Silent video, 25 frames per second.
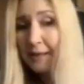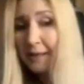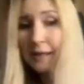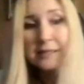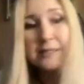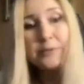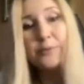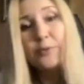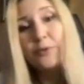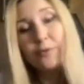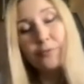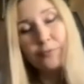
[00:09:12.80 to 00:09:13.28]

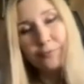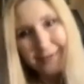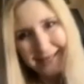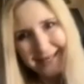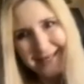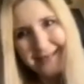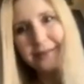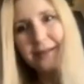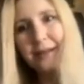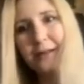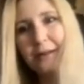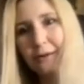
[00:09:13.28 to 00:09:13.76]
there were
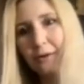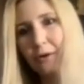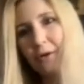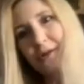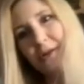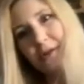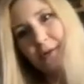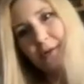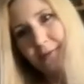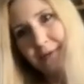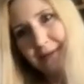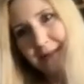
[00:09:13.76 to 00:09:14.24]
really
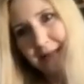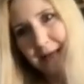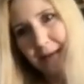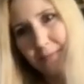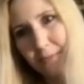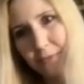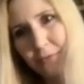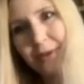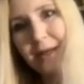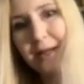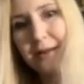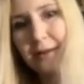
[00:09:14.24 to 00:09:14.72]
lots of
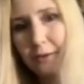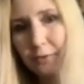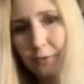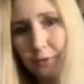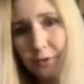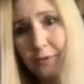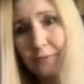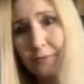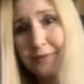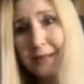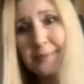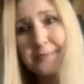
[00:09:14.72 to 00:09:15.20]
them.
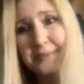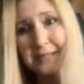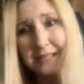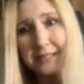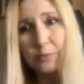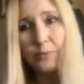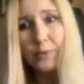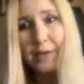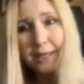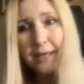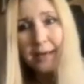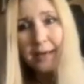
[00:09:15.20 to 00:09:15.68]

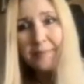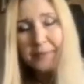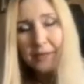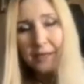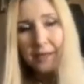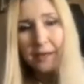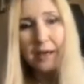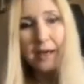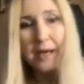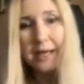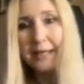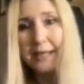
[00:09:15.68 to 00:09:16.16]
That's why
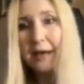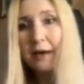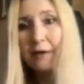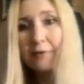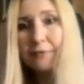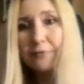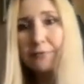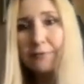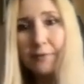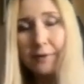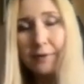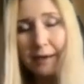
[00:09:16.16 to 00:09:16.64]

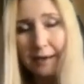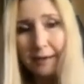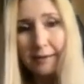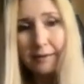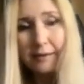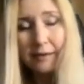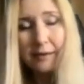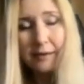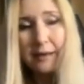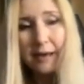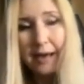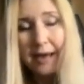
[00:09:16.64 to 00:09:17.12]

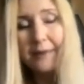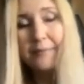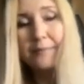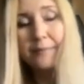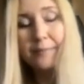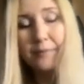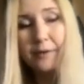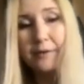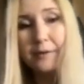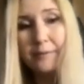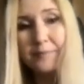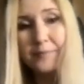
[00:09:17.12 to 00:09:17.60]

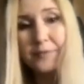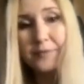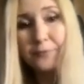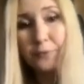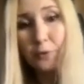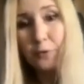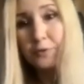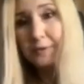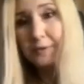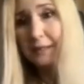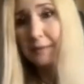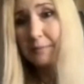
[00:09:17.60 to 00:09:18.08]
I'm
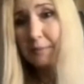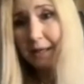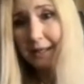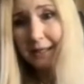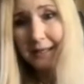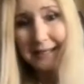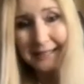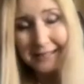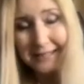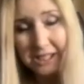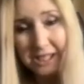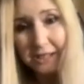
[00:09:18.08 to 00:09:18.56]
focusing
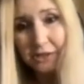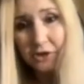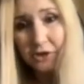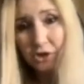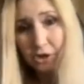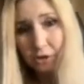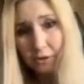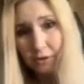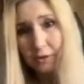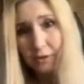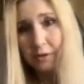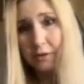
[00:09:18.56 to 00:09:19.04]
my
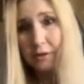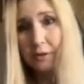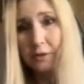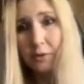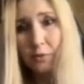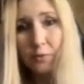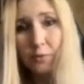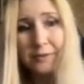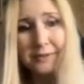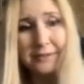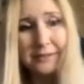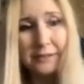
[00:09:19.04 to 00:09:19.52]
attention
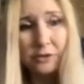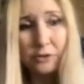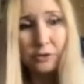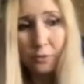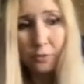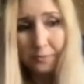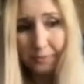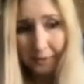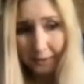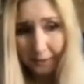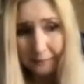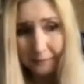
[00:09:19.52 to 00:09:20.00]
on this
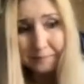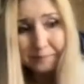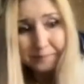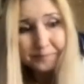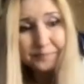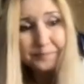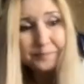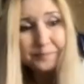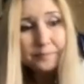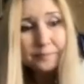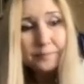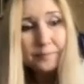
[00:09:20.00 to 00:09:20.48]
topic.
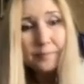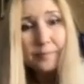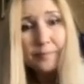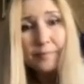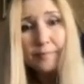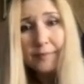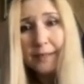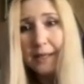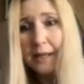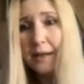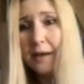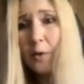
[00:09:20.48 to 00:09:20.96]

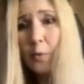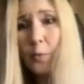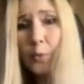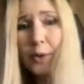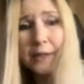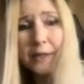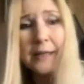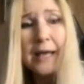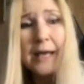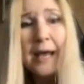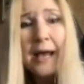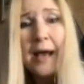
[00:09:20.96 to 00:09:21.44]

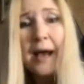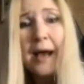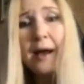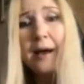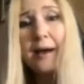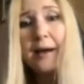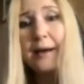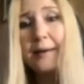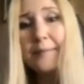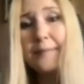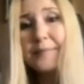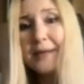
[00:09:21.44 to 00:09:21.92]

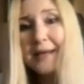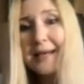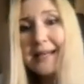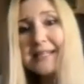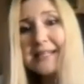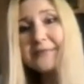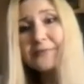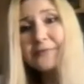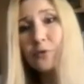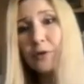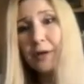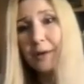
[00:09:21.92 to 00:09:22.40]

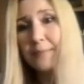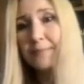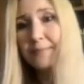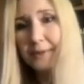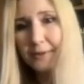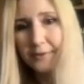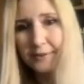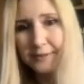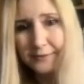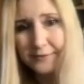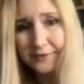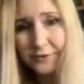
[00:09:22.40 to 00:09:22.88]
As for
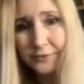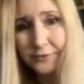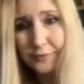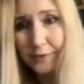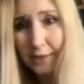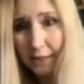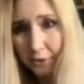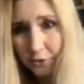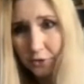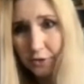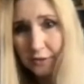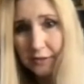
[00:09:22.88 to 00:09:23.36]
comparative
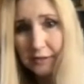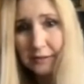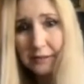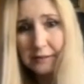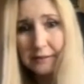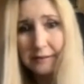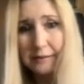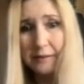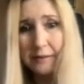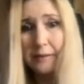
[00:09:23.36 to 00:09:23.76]
structures,